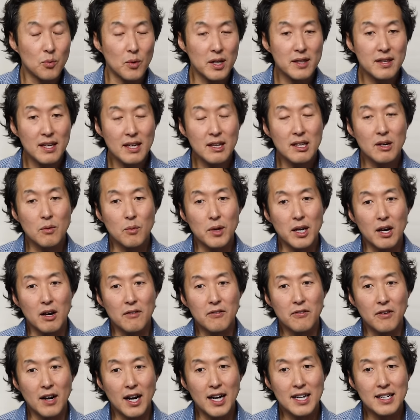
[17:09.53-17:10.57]
One thing that we are
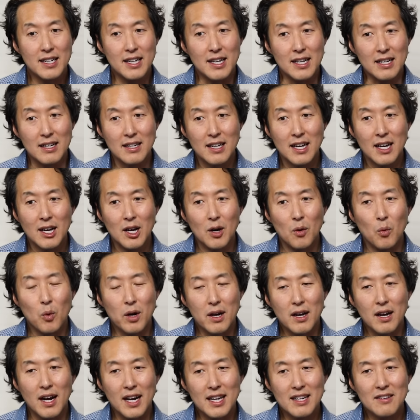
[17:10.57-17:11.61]
finding, we're
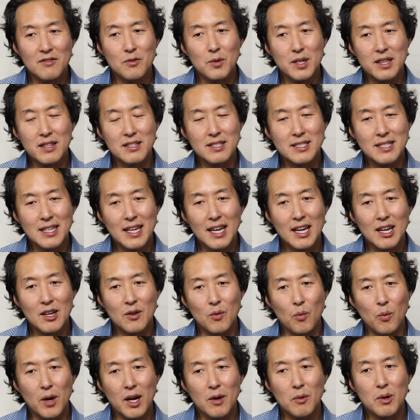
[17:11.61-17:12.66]
kind of with the
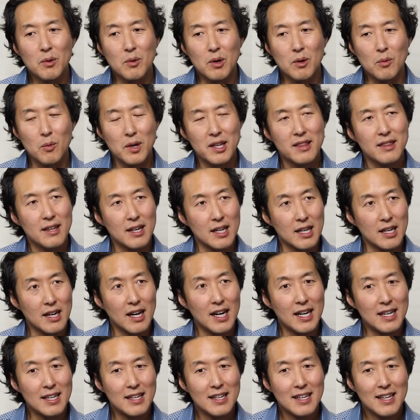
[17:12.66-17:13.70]
skin where we were with the
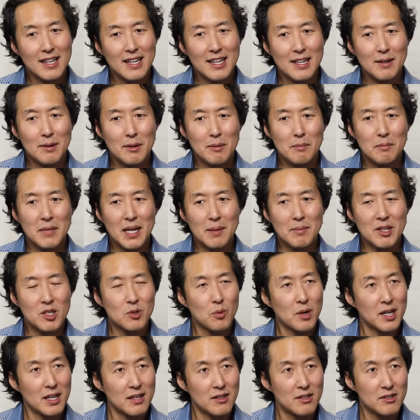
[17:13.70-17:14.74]
gut maybe
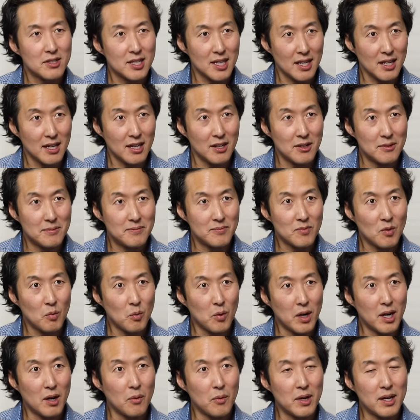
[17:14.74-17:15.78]
twenty years ago,
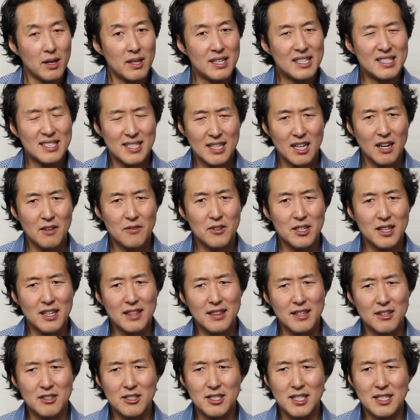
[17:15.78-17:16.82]
where we discovered that
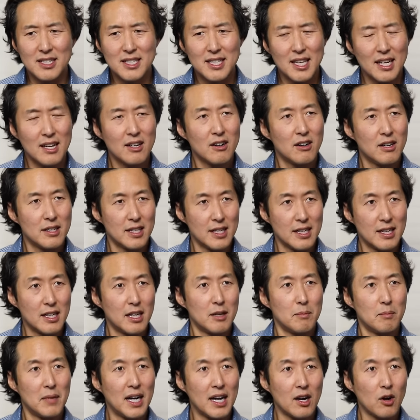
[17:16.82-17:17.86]
there's this thing called a
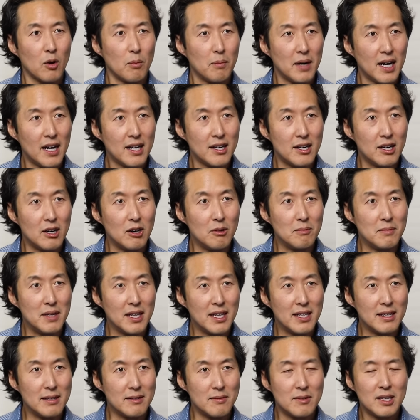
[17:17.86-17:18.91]
gut microbiome,
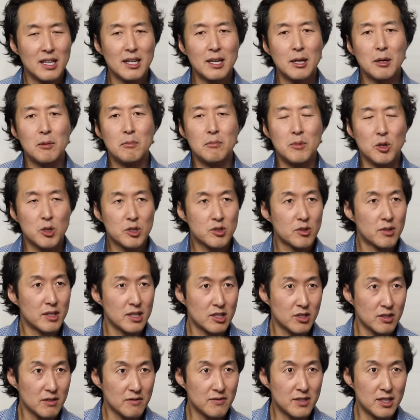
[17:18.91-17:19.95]
and most
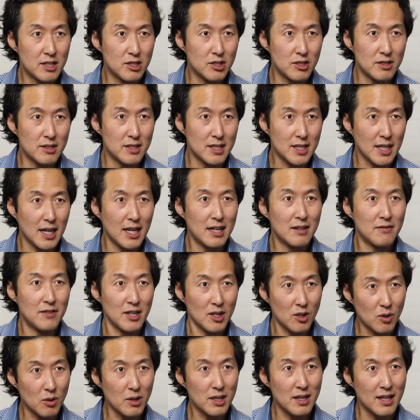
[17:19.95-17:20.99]
traditional physicians kind of
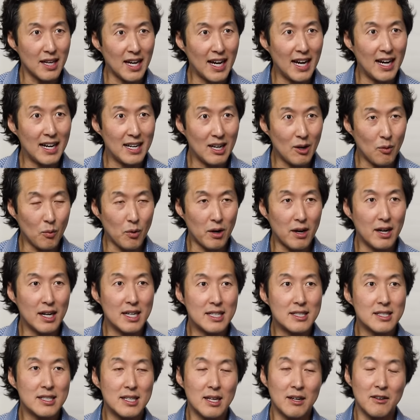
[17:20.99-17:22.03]
ignored that,
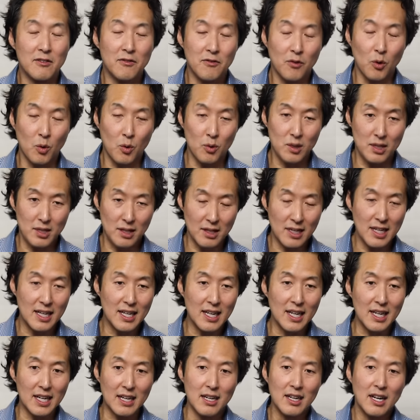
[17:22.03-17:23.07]
whereas the
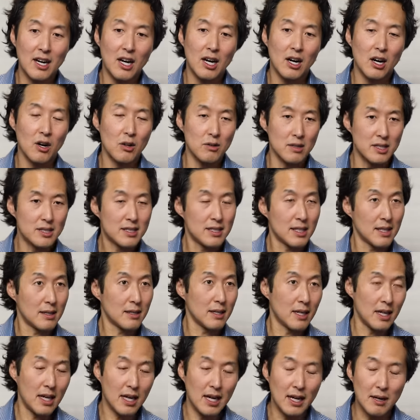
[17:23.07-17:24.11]
forward-leaning holistic
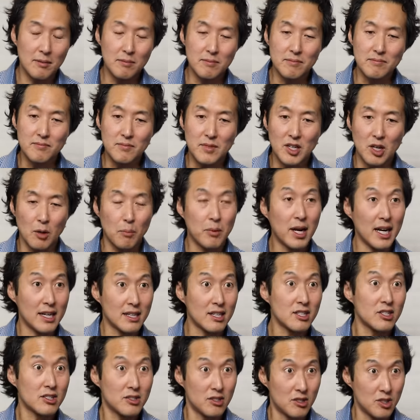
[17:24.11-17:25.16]
um, you know,
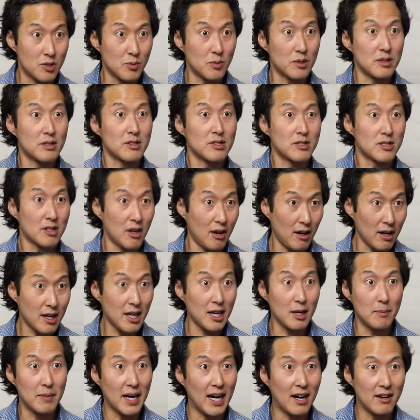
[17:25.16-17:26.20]
practitioners were
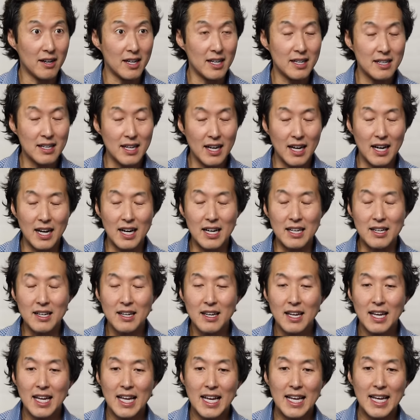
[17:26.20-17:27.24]
talking about it. And
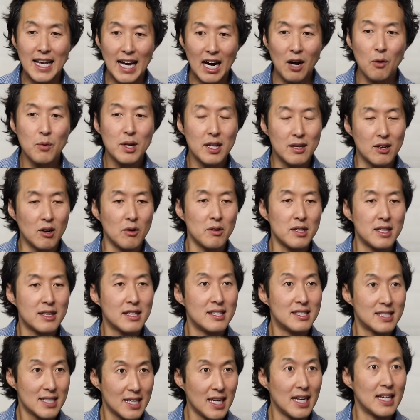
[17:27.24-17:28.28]
now we know that the
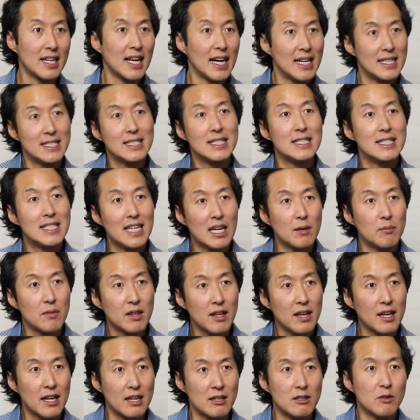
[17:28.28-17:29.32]
skin has the same
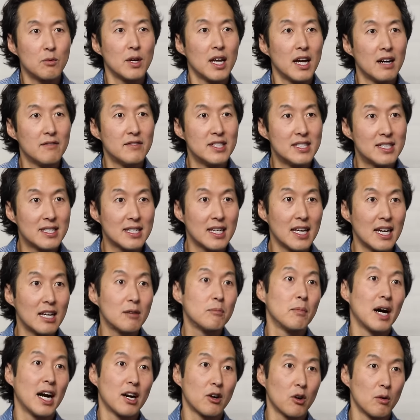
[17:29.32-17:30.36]
thing. We have a skin
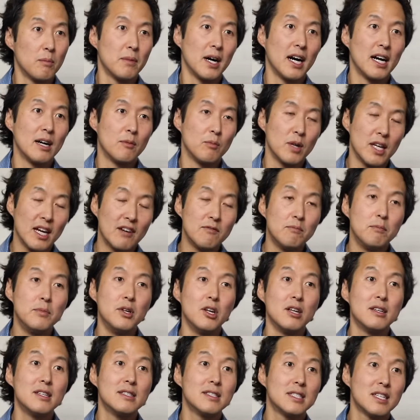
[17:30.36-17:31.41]
microbiome. We have
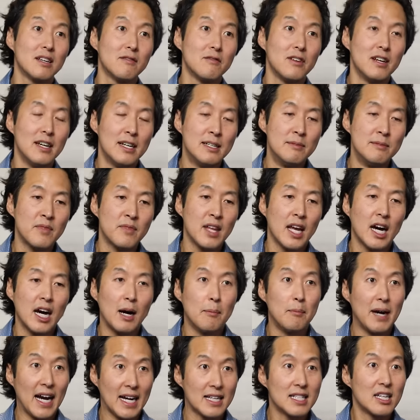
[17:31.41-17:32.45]
billions of uh,
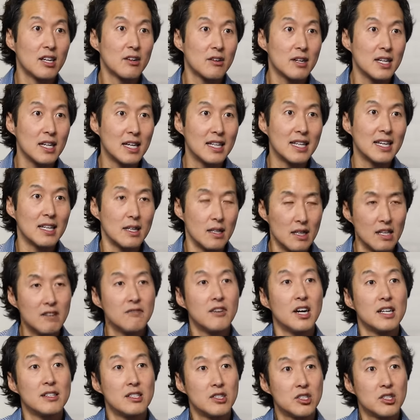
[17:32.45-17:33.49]
bacteria that live
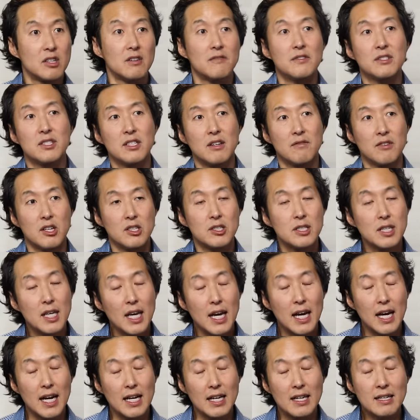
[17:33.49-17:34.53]
on the surface of our
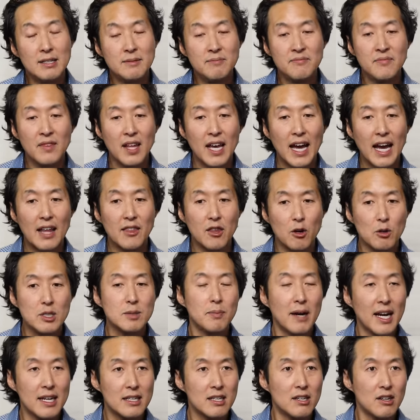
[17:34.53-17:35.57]
skin, and those
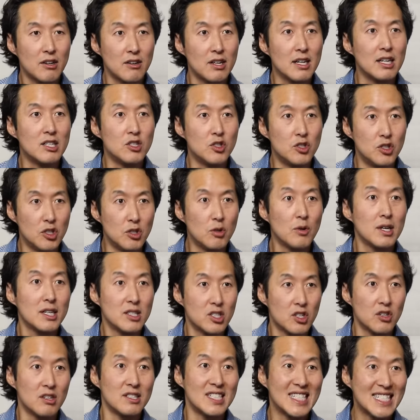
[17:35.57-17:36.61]
bacteria do
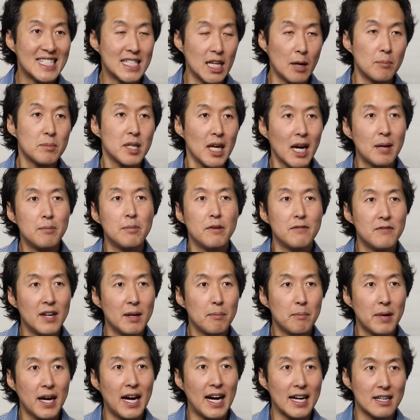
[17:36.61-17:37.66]
exert some type of
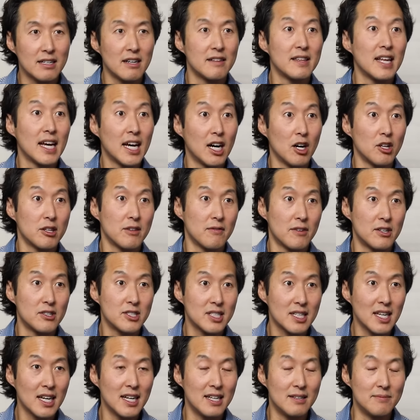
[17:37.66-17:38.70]
impact on the health of our
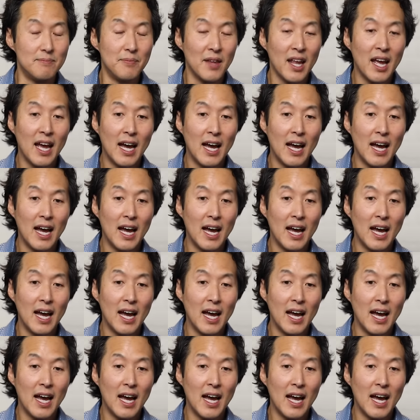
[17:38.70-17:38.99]
skin.